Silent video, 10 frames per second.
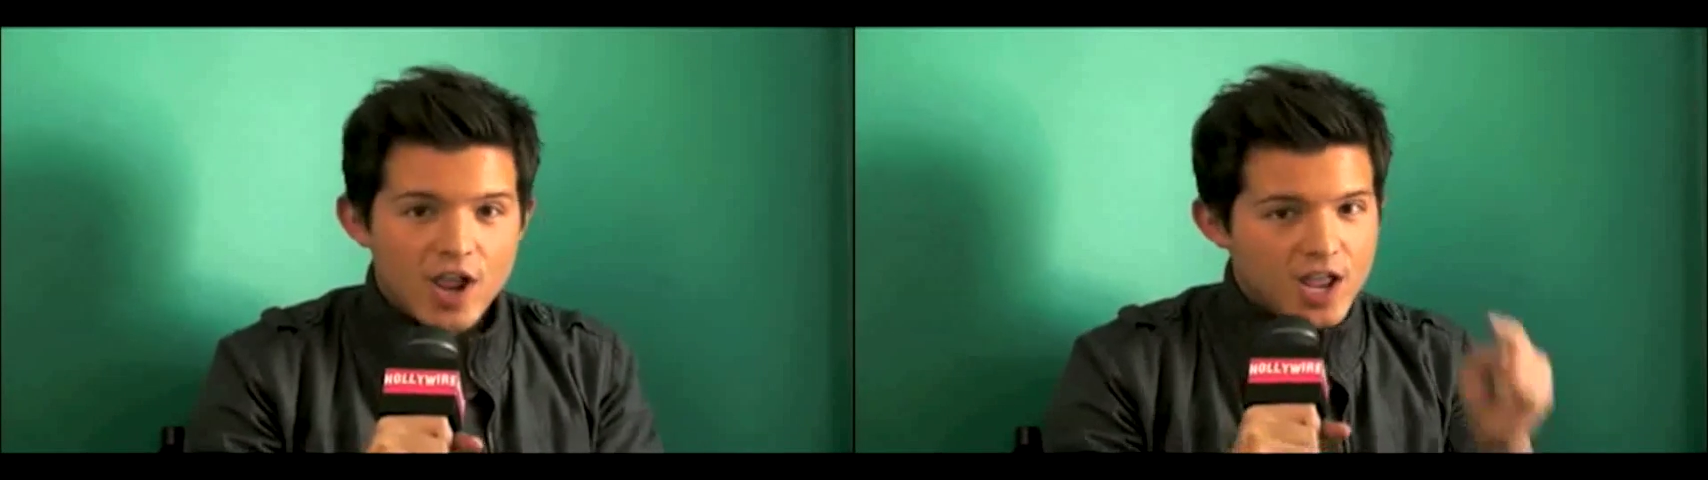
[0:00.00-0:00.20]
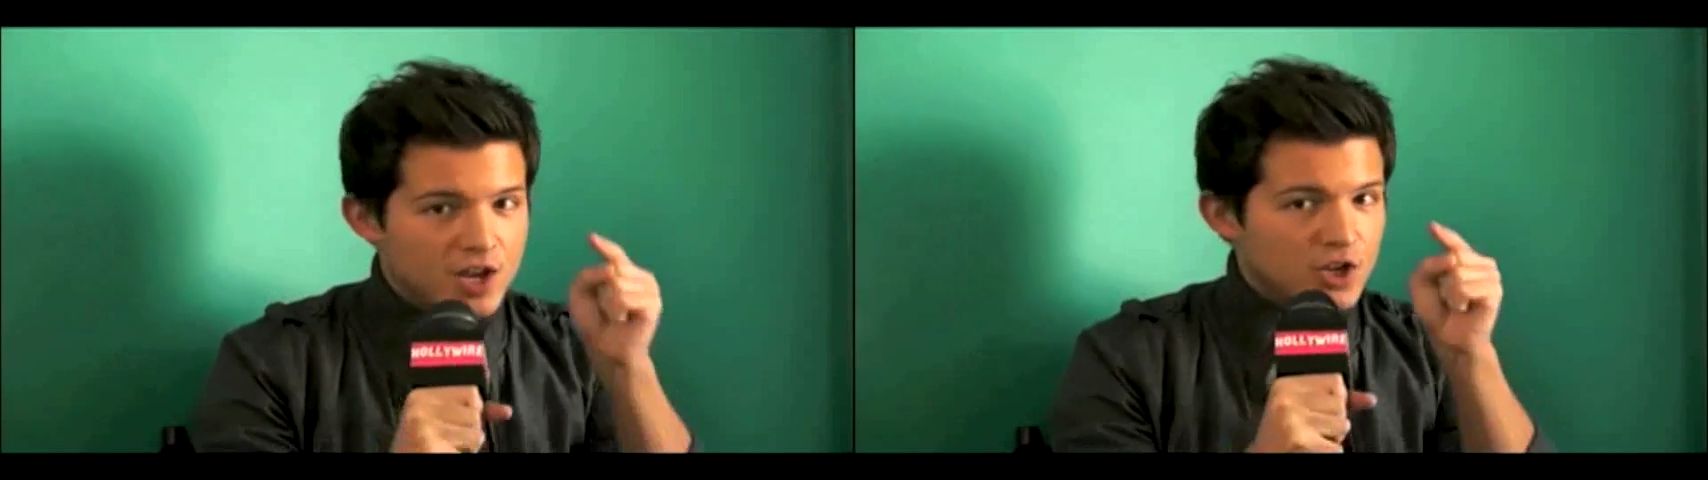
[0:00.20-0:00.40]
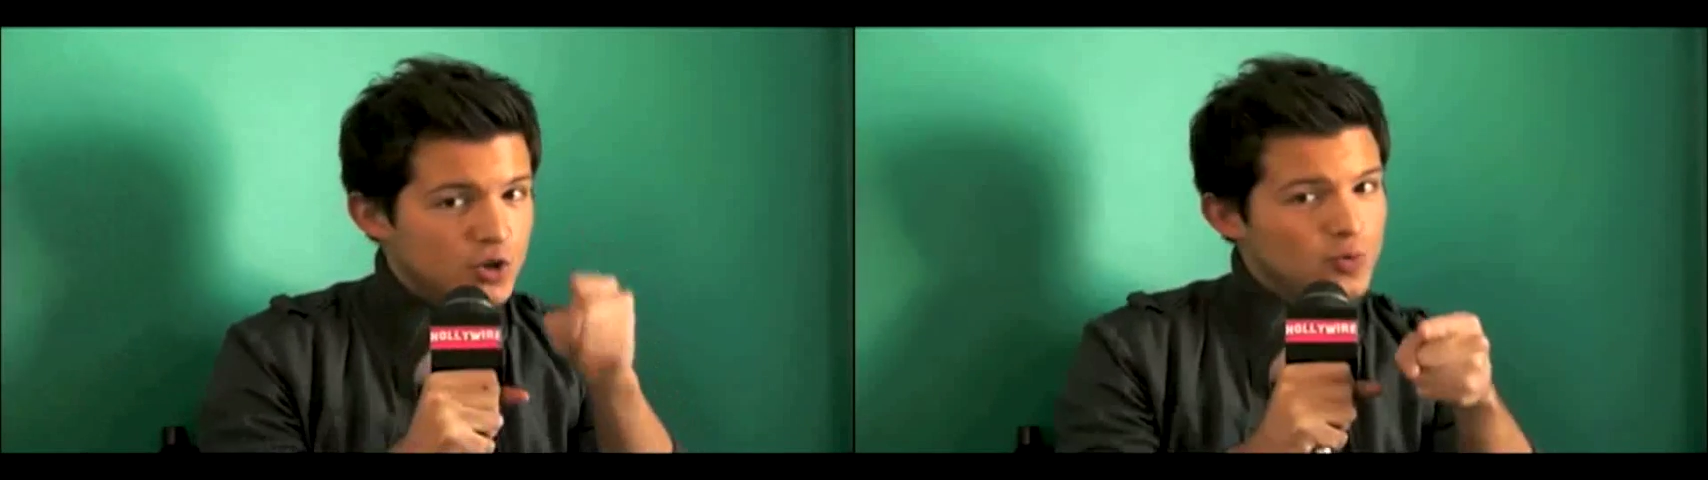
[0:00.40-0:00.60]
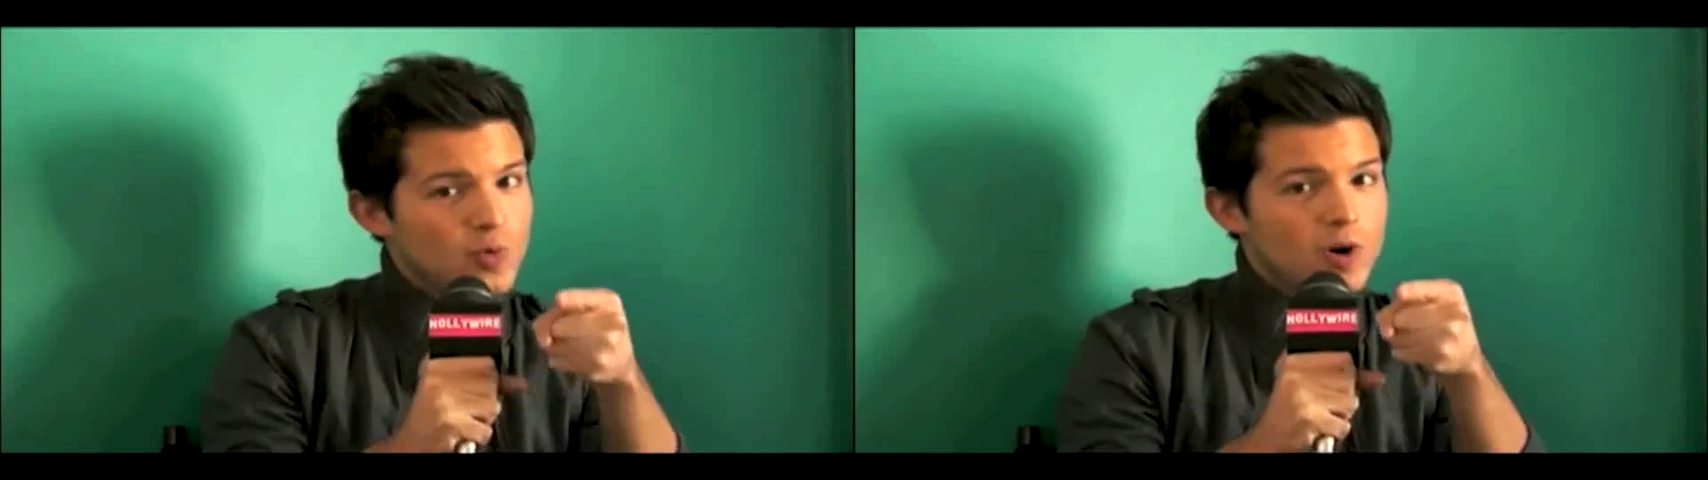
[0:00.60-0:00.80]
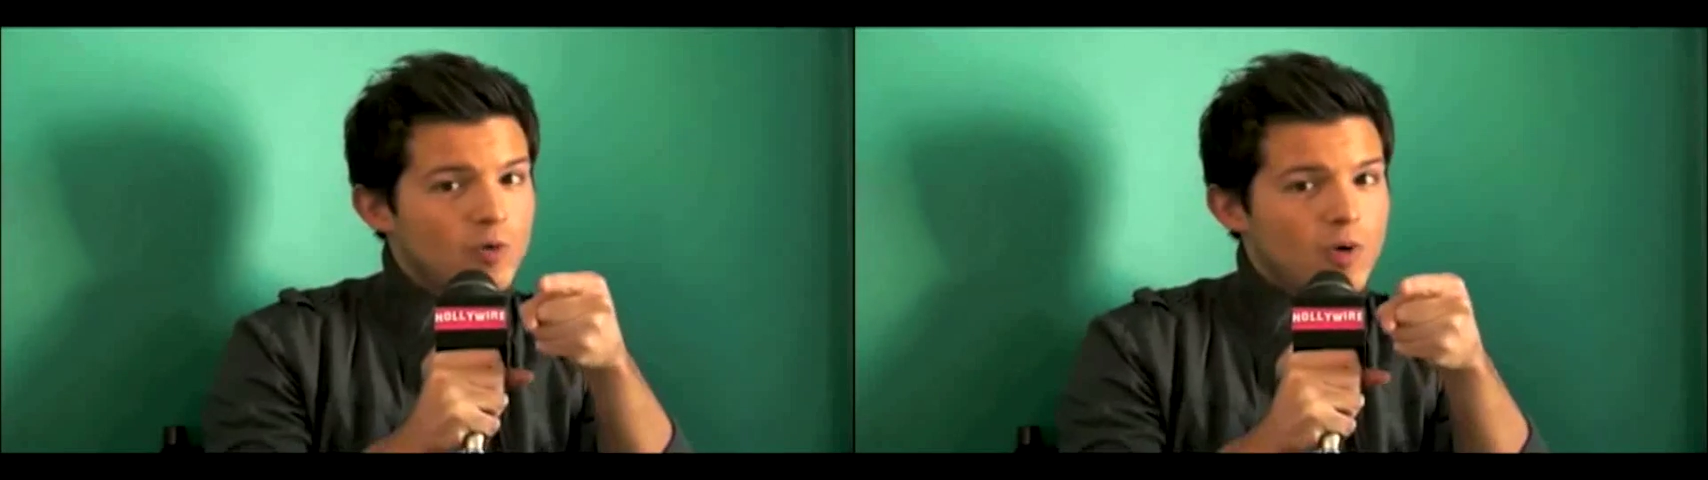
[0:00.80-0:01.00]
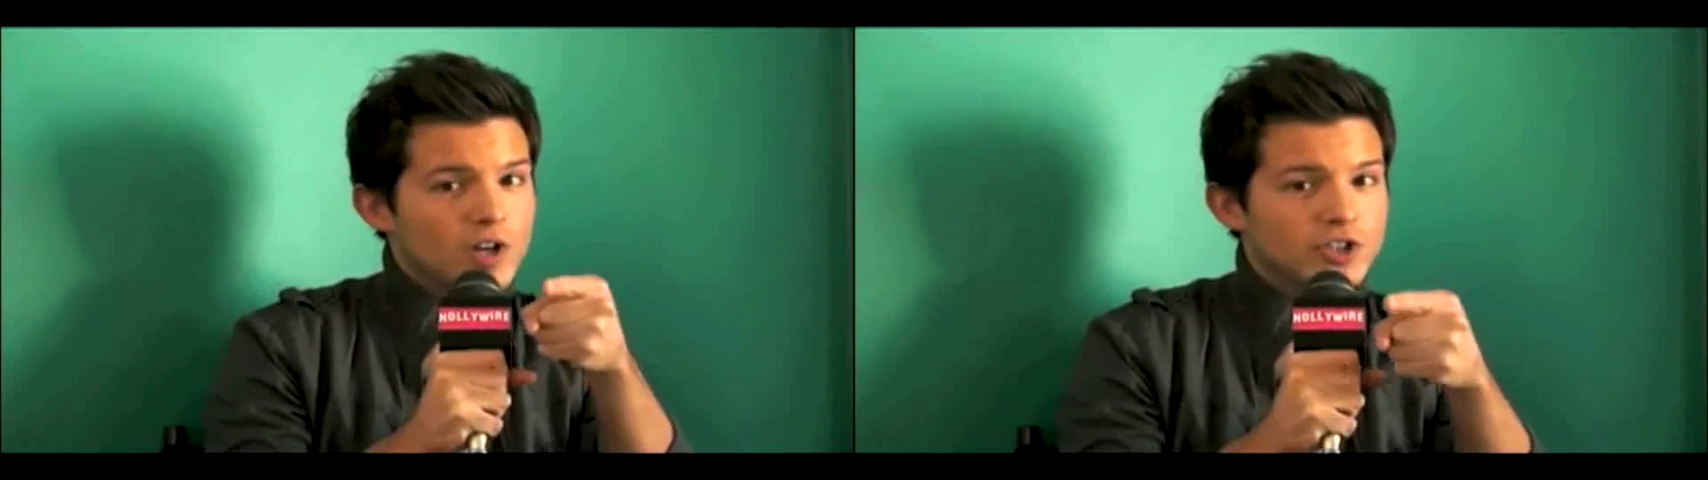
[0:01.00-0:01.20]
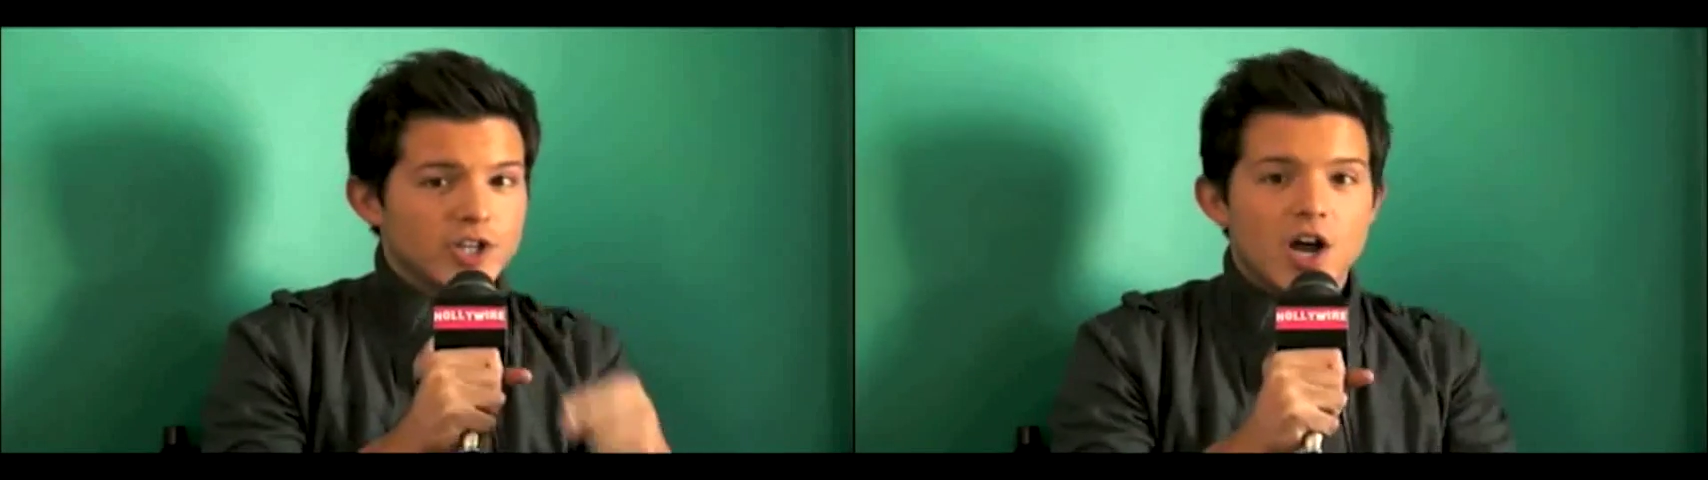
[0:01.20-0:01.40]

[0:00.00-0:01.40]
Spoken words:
and you are watching